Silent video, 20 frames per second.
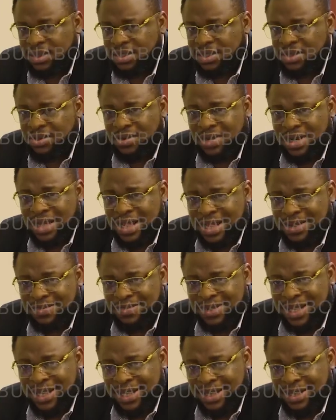It doesn't look like
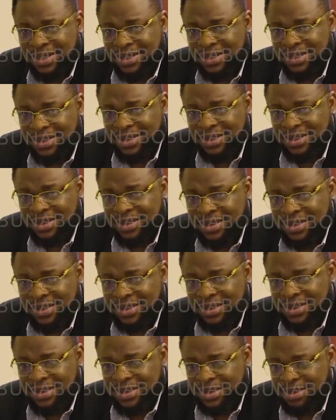I'm kidding.
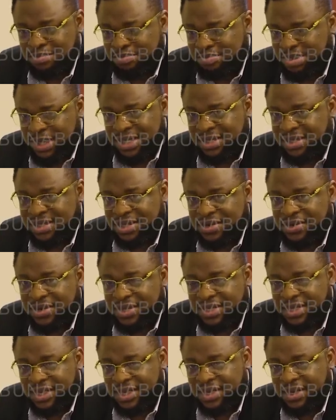I'm being
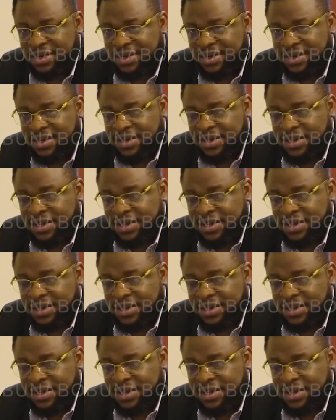serious here.